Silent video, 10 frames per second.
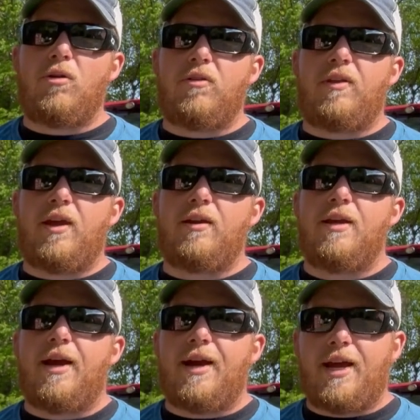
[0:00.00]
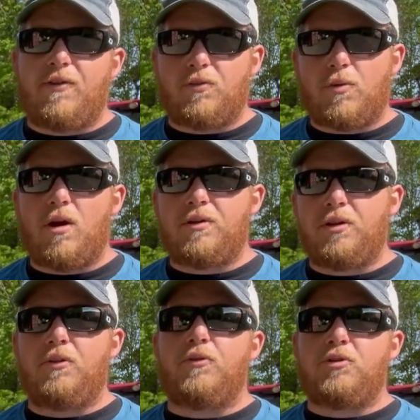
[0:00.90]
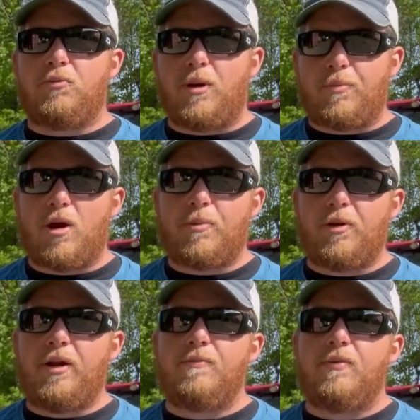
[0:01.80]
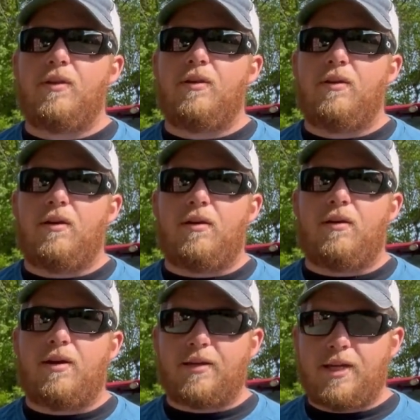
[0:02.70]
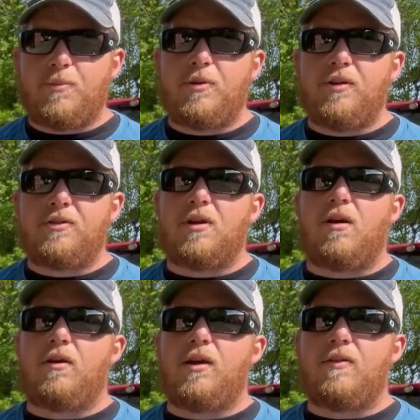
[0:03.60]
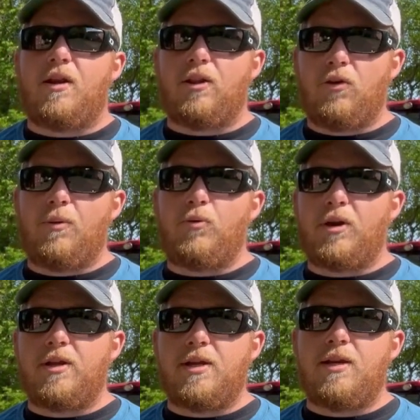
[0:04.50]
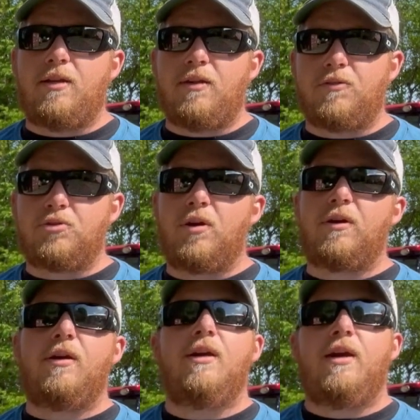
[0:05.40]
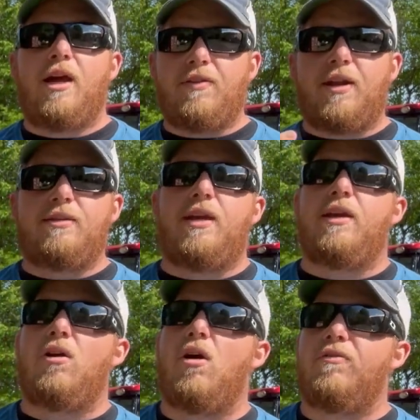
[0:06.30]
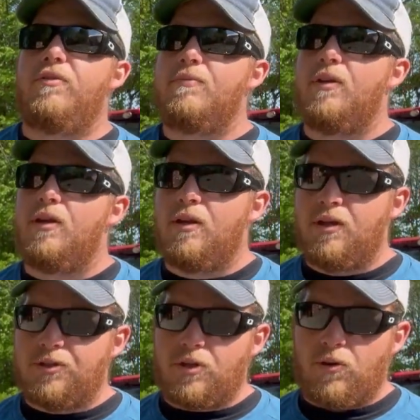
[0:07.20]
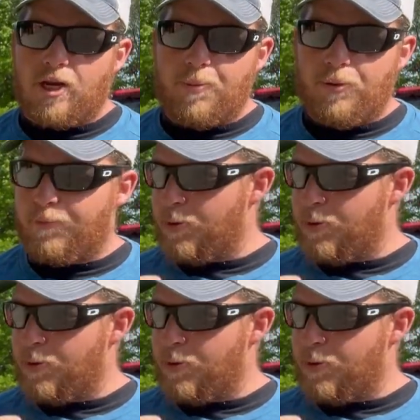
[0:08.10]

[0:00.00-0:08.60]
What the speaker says: than that, I have the rock delivered to my property. I keep it in stock, and then I load up what I need in the truck, and then I take it off. So a couple of